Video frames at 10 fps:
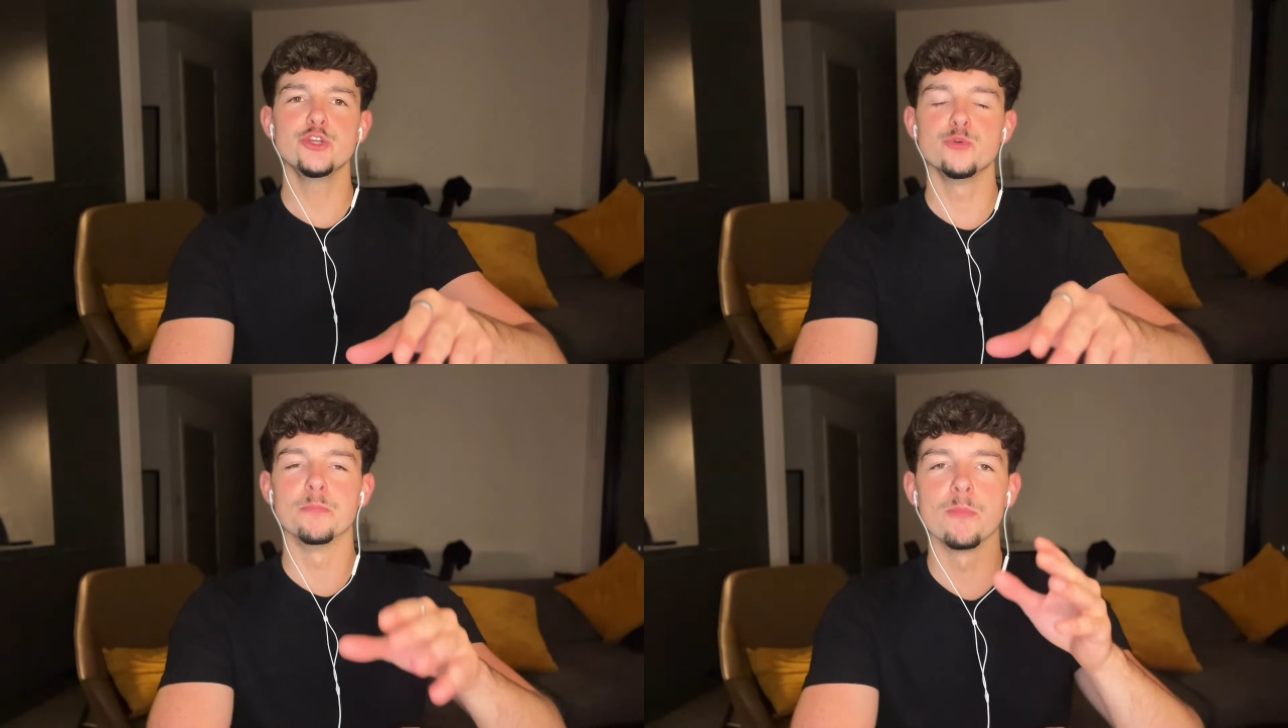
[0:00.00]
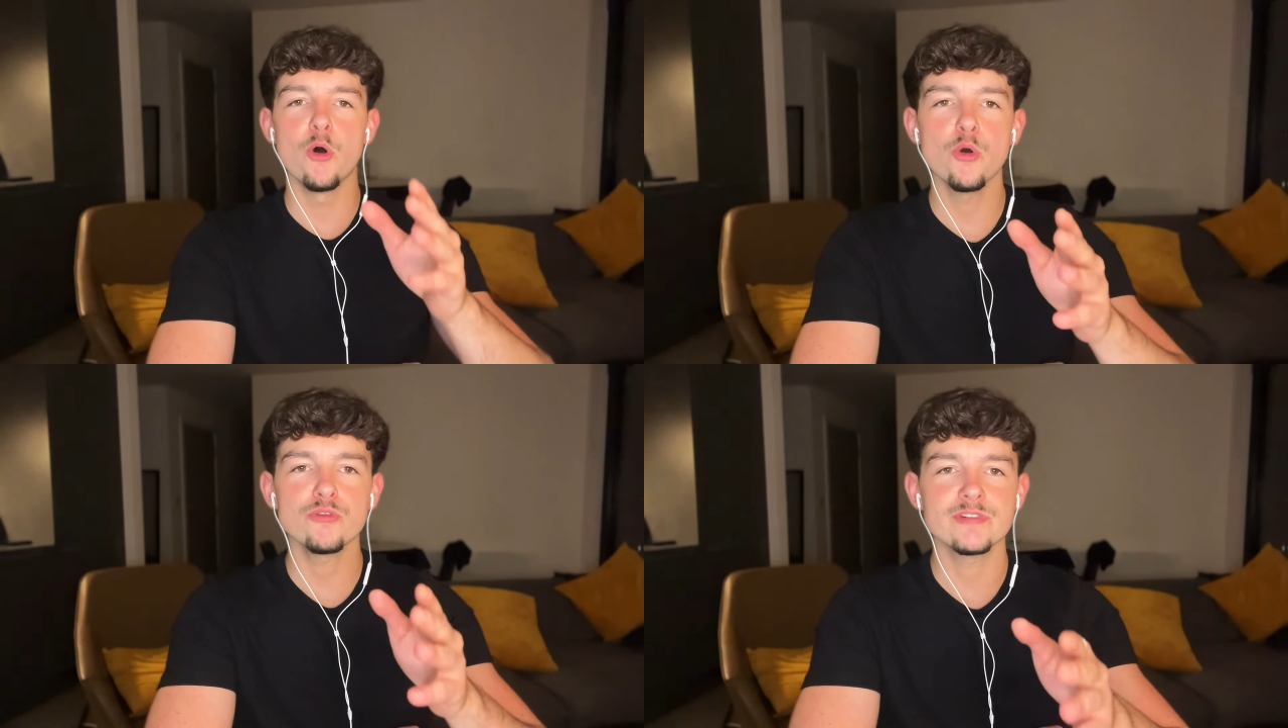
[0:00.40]
you
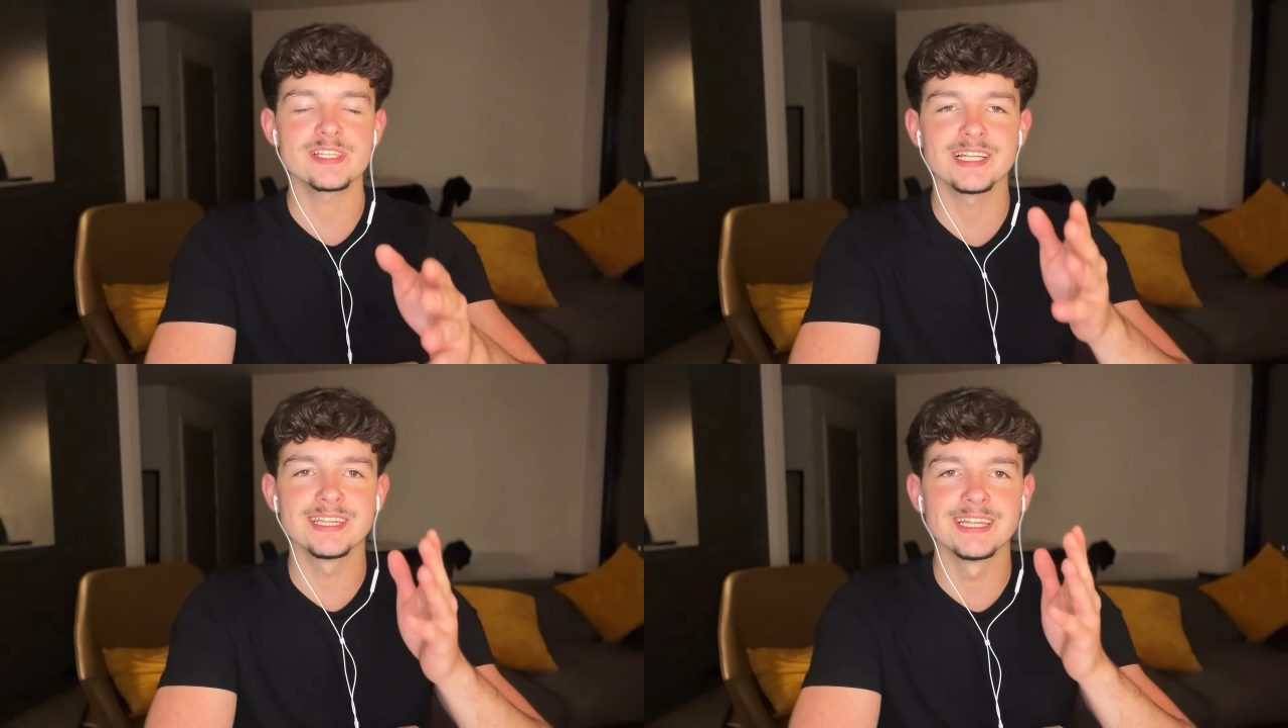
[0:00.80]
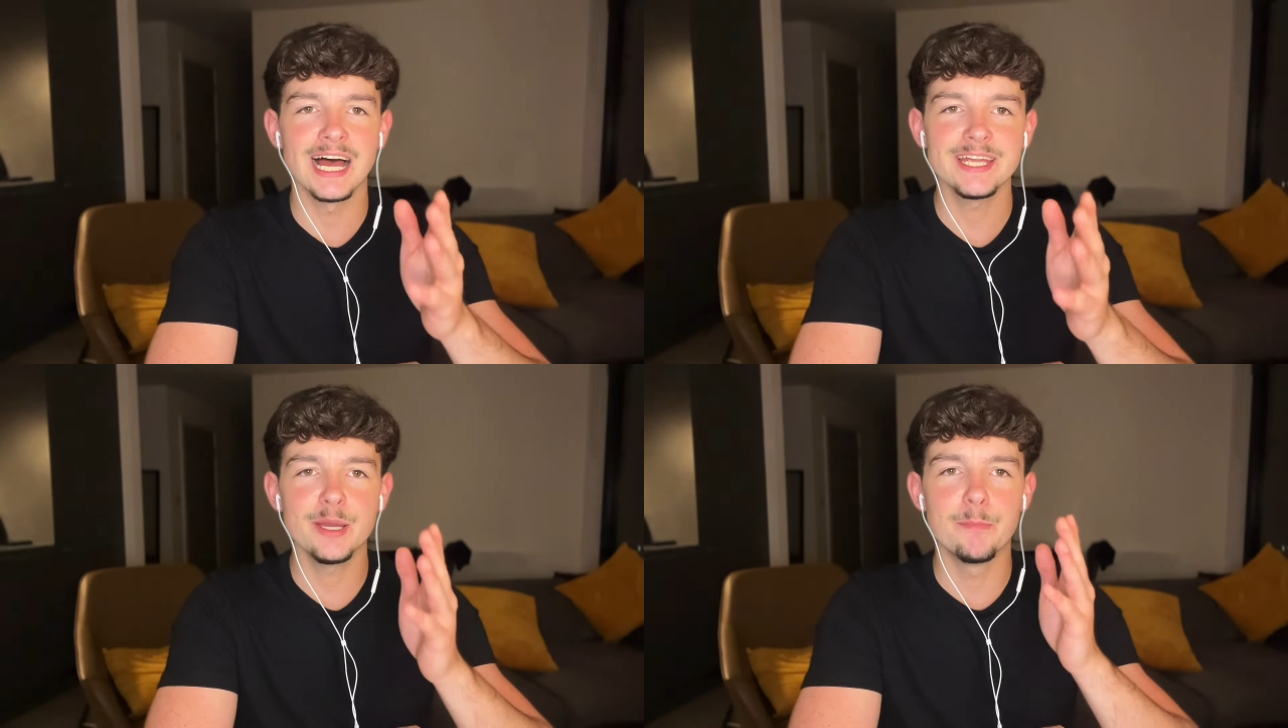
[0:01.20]
more as a
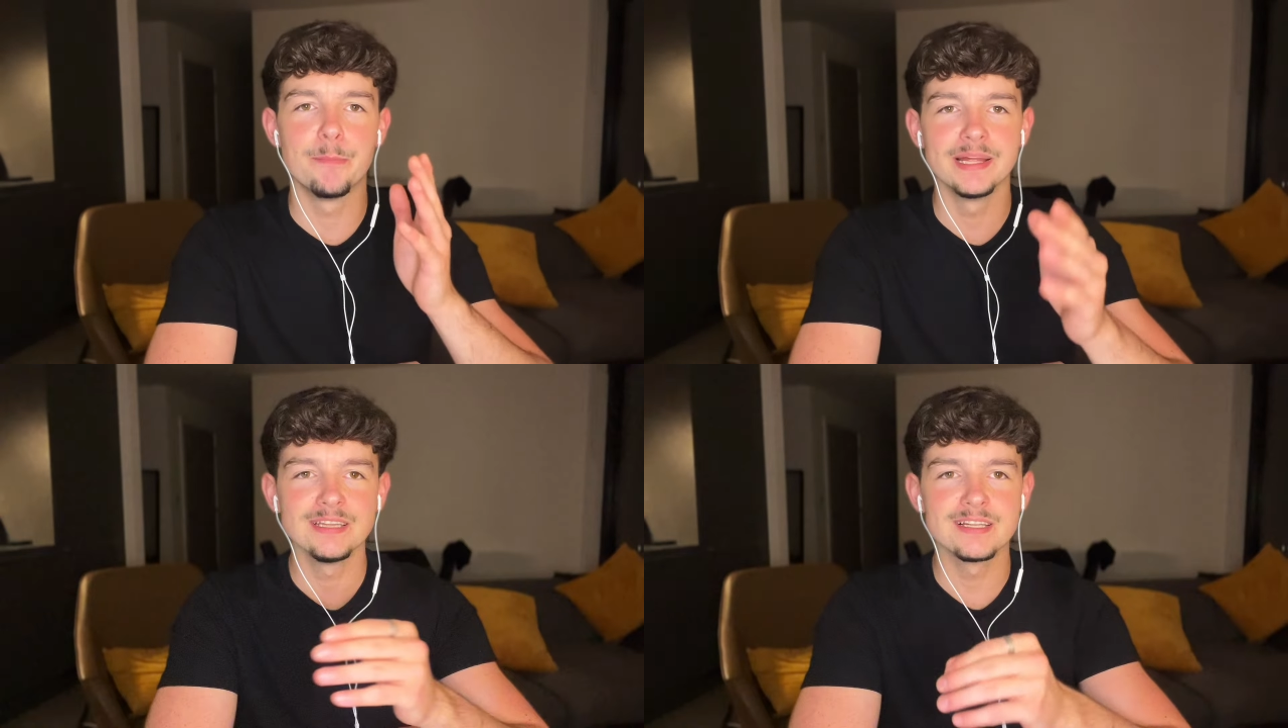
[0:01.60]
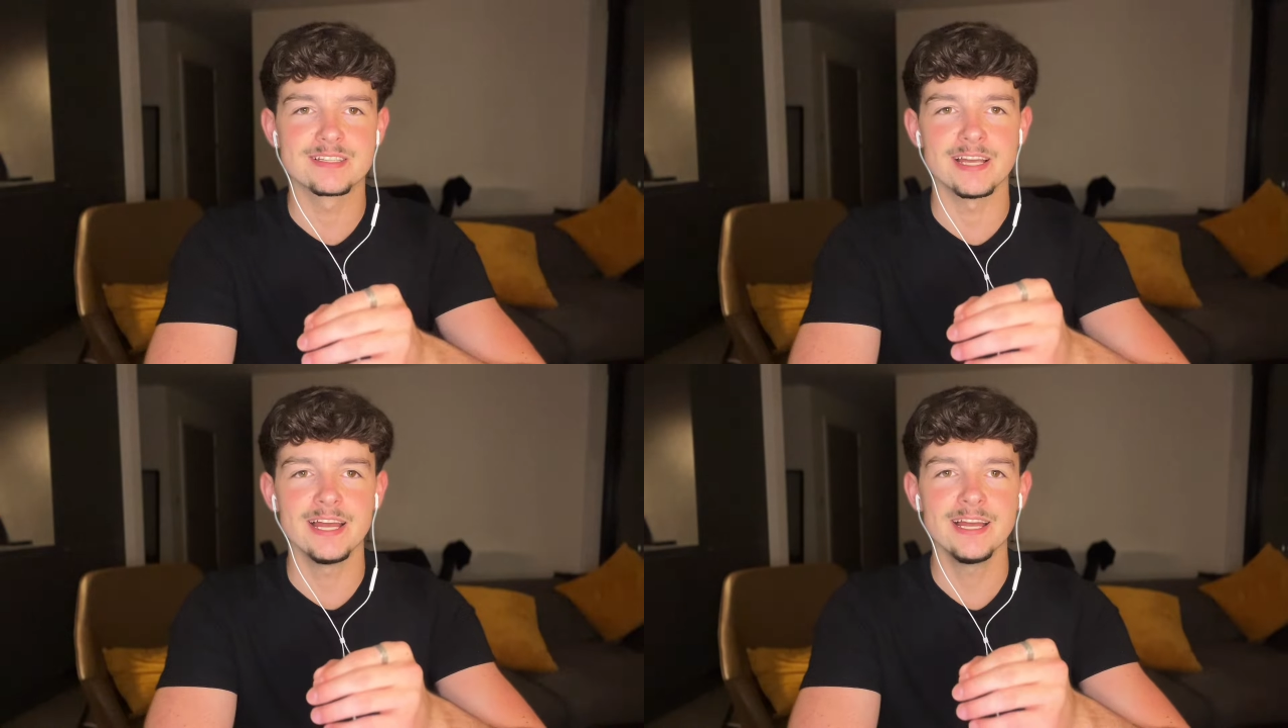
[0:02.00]

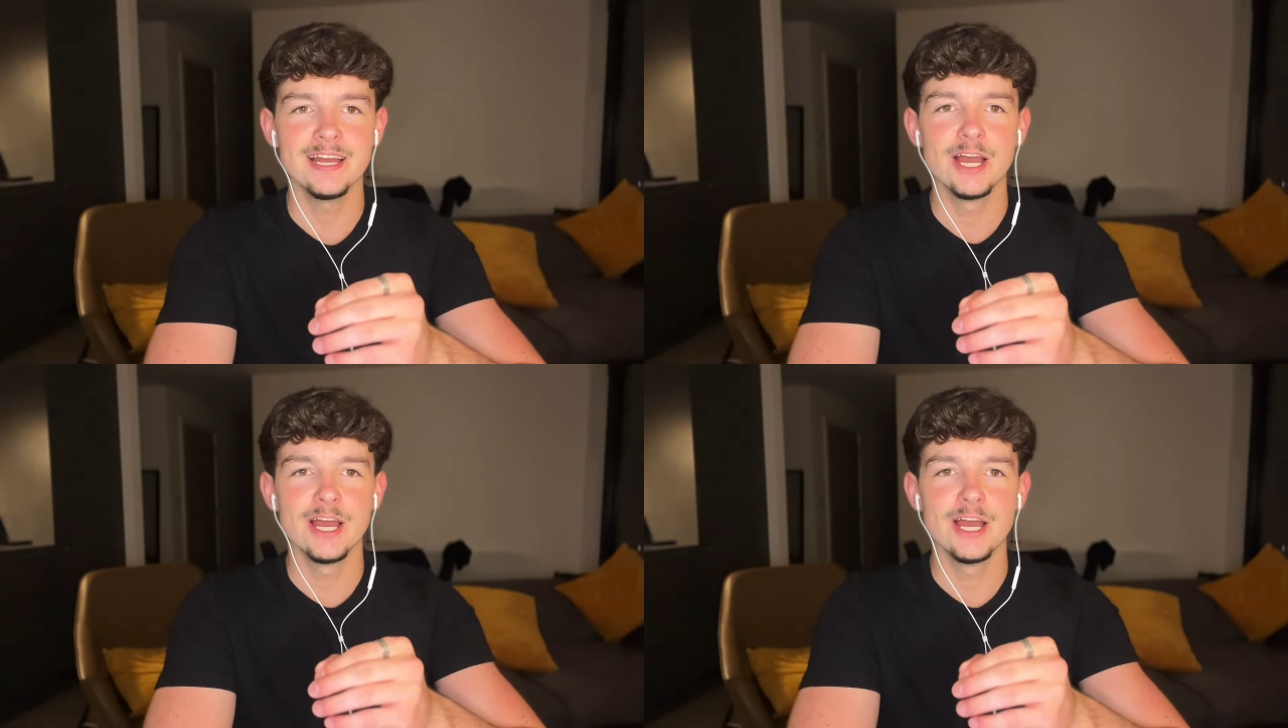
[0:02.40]
liability